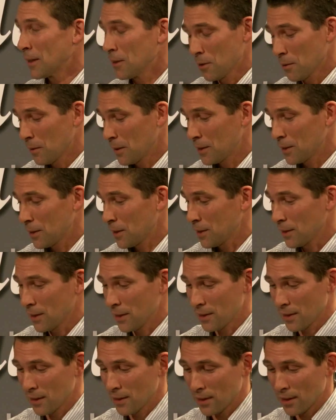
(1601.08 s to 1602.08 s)
You know,
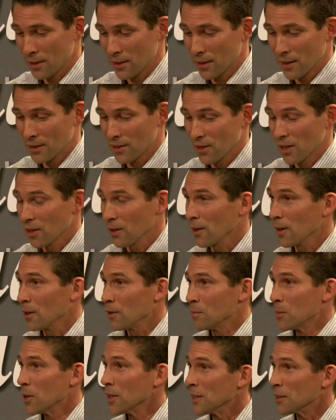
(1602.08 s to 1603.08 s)
it's not a
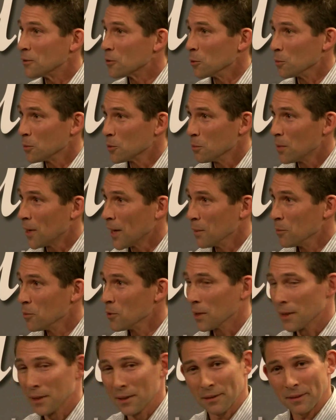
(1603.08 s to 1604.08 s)
lot of money to buy a
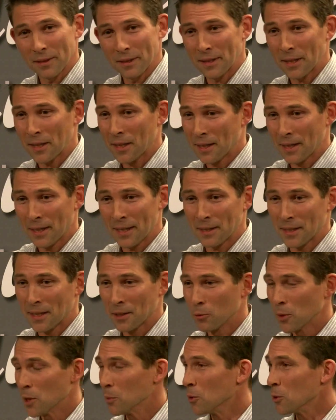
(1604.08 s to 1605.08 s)
book, and
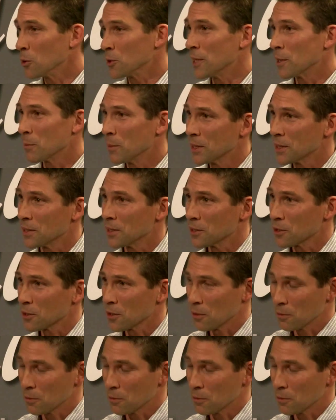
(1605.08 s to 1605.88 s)
it will boost their business.